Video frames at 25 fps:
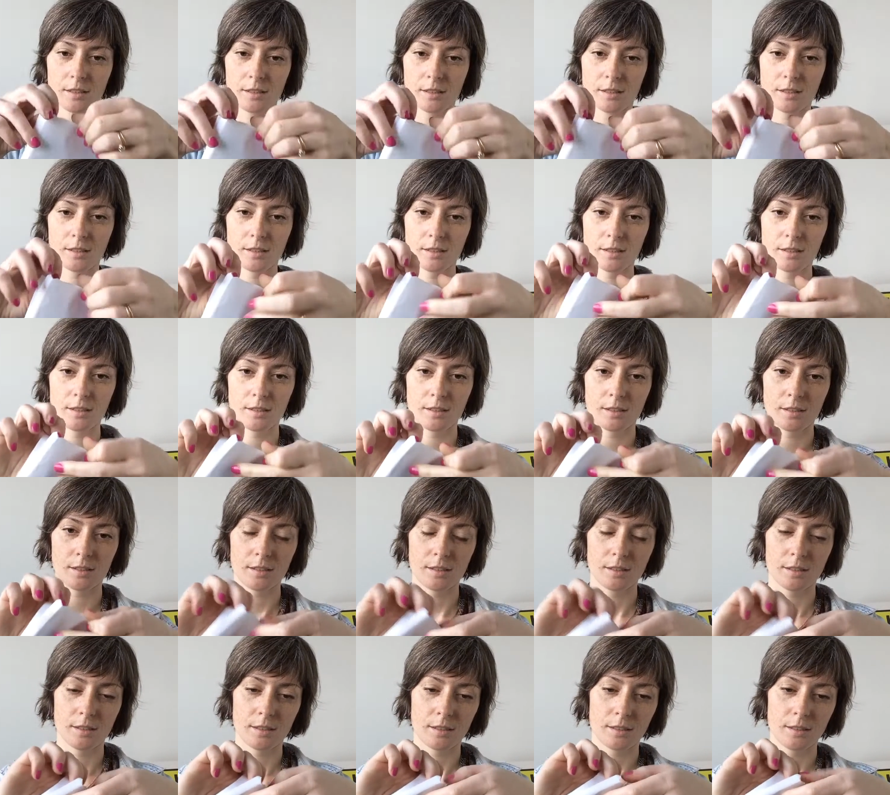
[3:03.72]

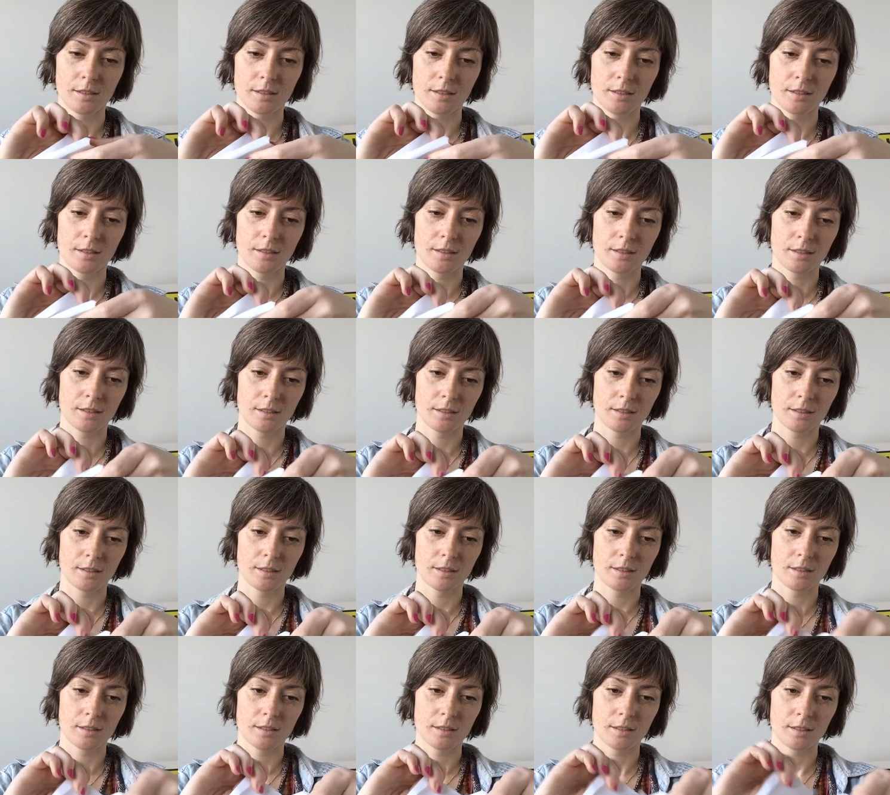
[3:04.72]

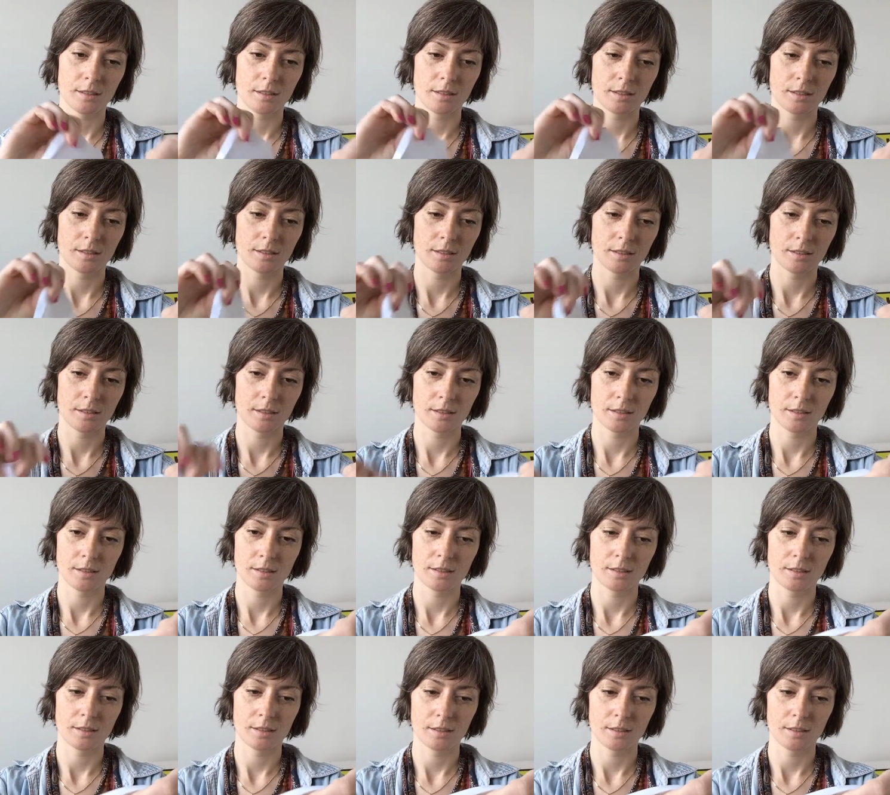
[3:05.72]
(no one is talking)